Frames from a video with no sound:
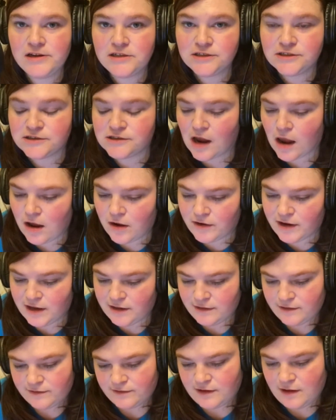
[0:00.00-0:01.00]
Okay, let's
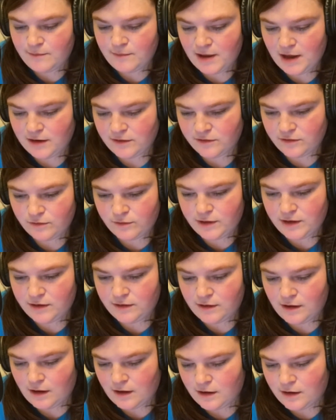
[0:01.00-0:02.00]
get back to it.
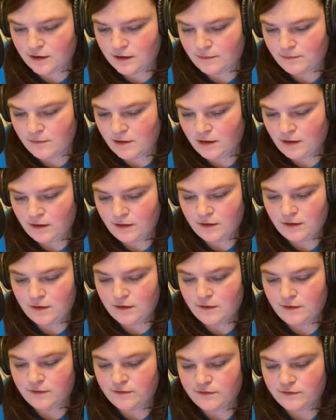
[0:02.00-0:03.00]

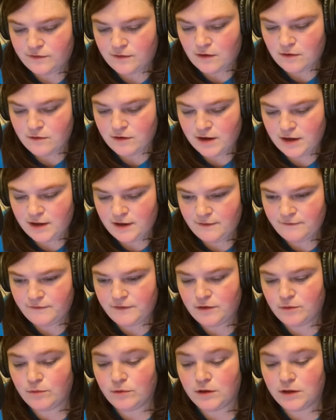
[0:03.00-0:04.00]
Sorry if you will
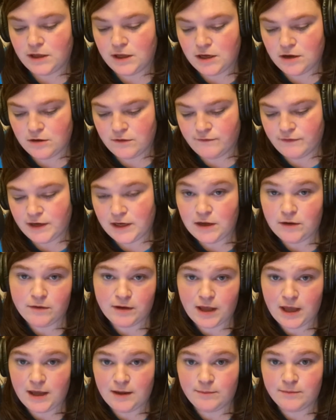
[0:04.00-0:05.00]
hear video game
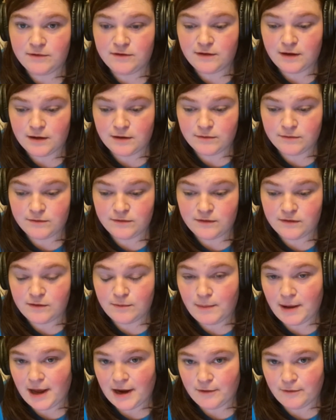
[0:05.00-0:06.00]
sounds in the
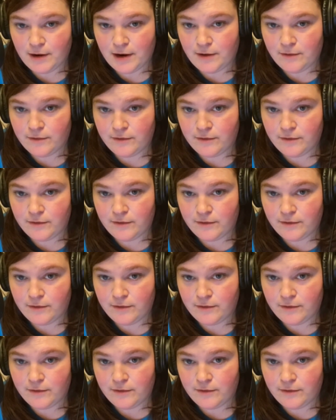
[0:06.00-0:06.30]
background.